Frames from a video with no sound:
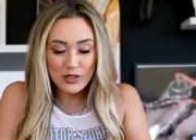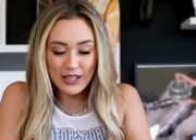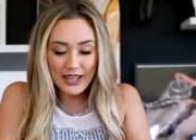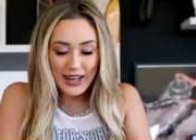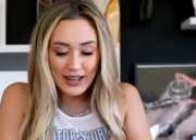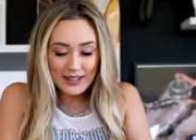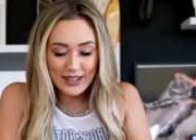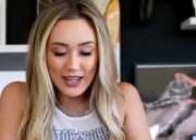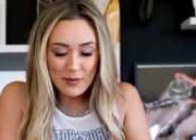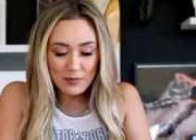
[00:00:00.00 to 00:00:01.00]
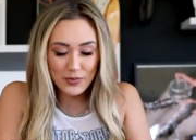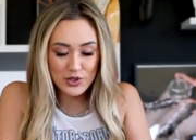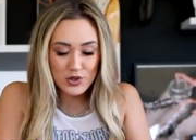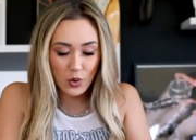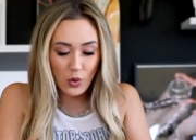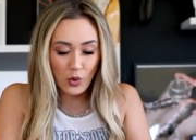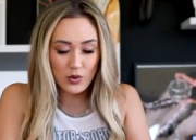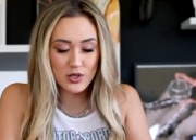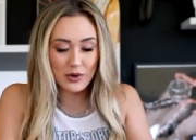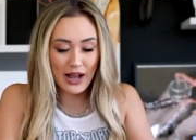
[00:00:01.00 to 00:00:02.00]
because I can't keep the
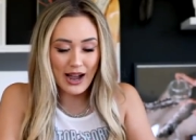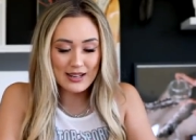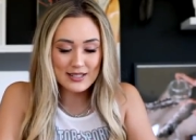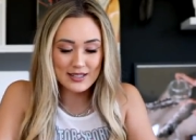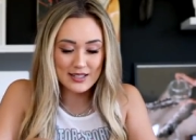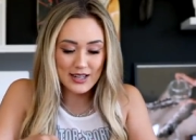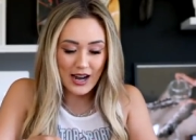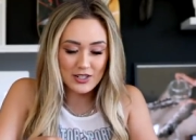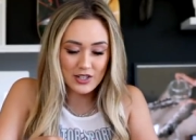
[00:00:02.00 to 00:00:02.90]
sole, so it has to detach